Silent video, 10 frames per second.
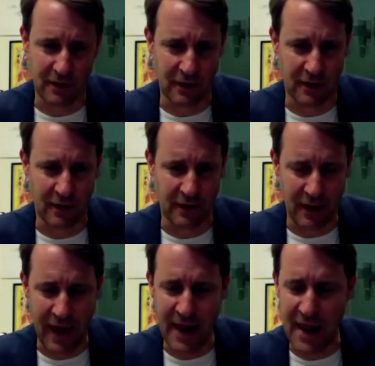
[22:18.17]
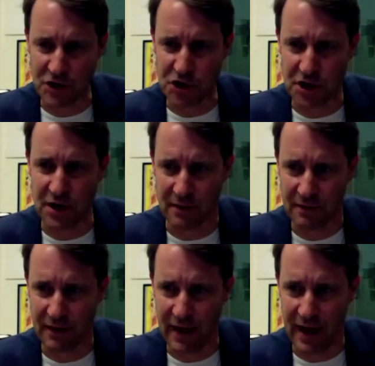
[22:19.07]
uh, LNG
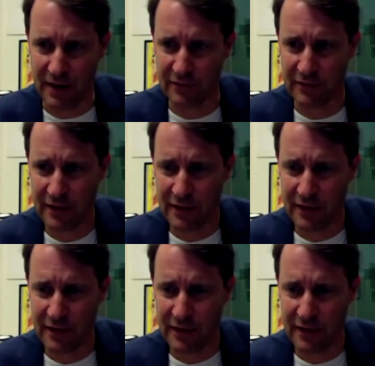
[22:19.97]
gas